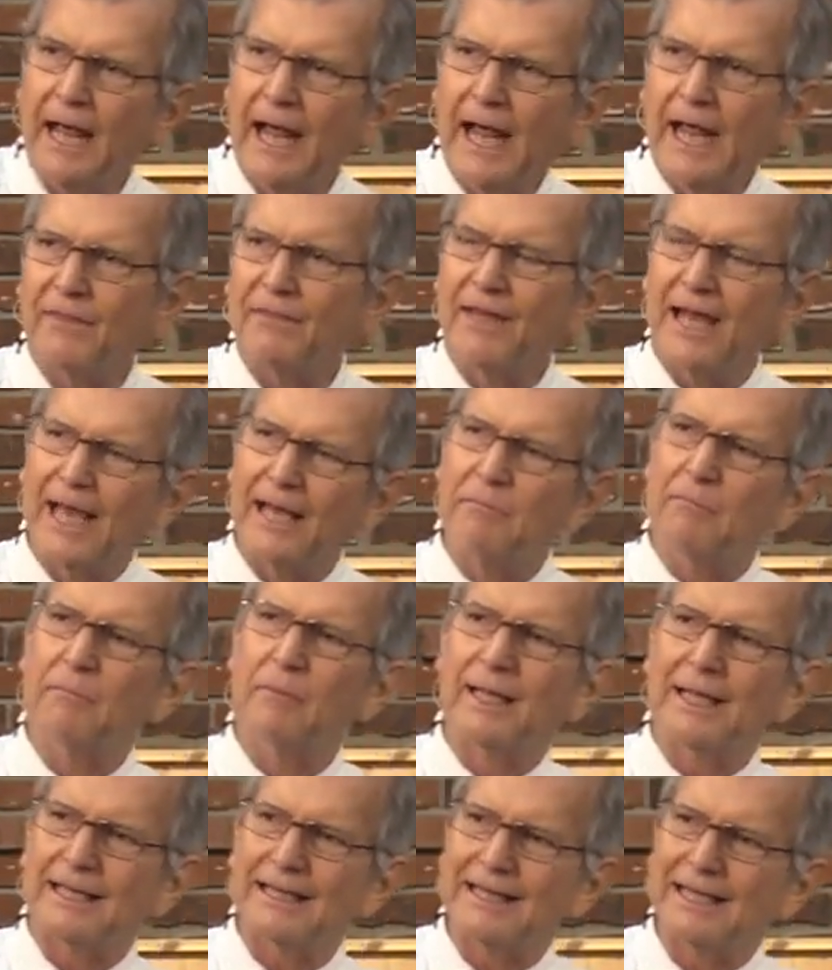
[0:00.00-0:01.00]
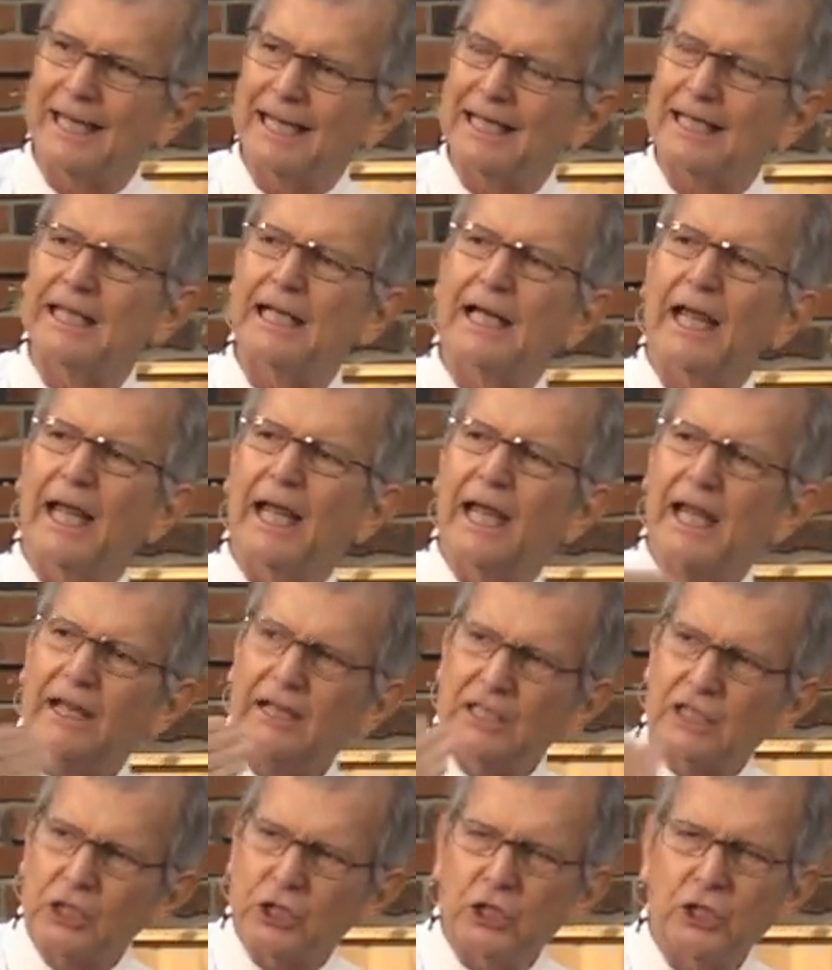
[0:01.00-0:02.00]
And that meant that
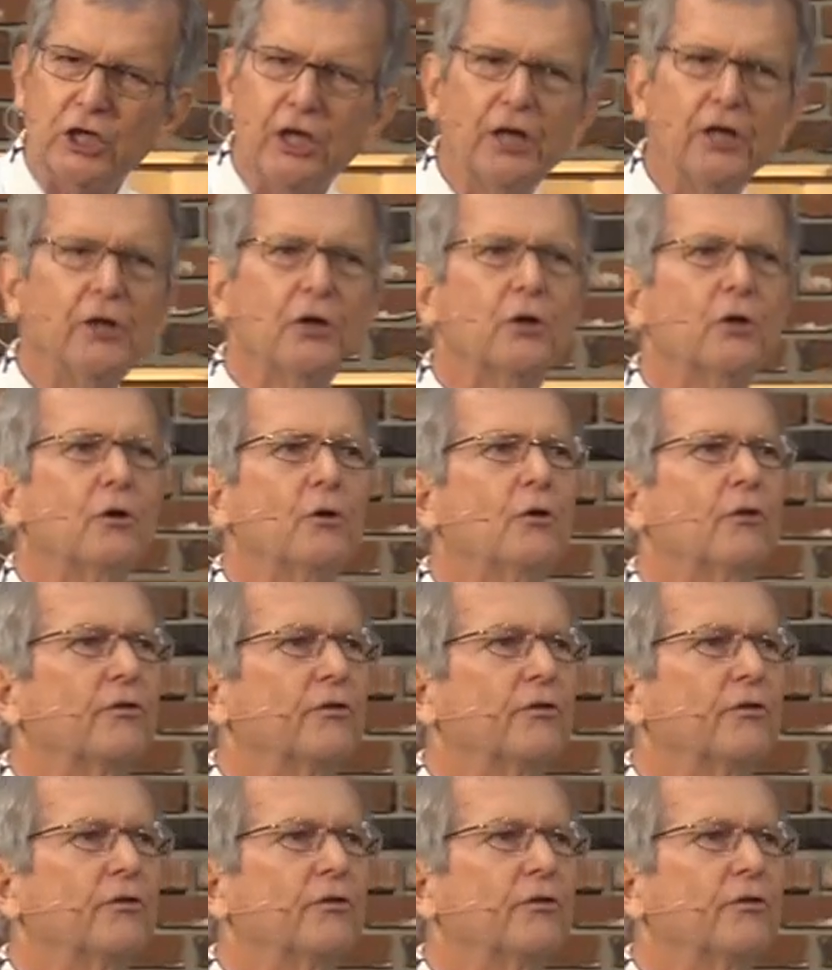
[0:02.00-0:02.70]
each year,